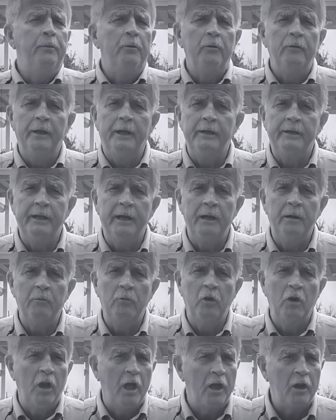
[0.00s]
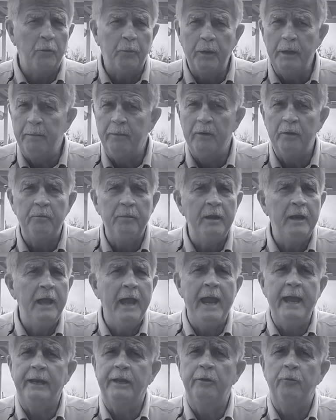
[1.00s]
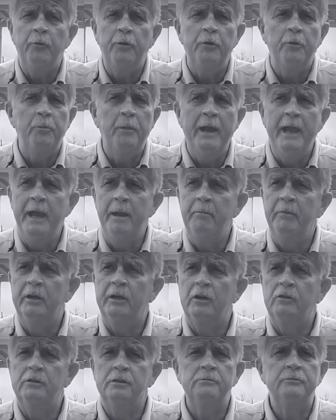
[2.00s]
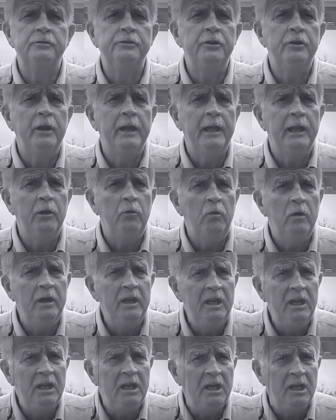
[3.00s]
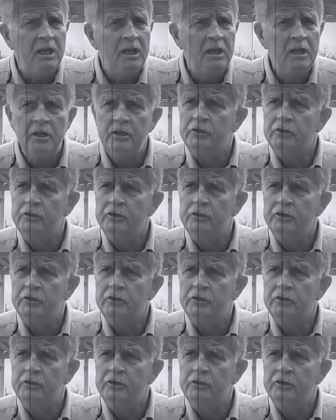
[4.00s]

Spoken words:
at that time. A lot of people had been acting real bad because it was near Halloween.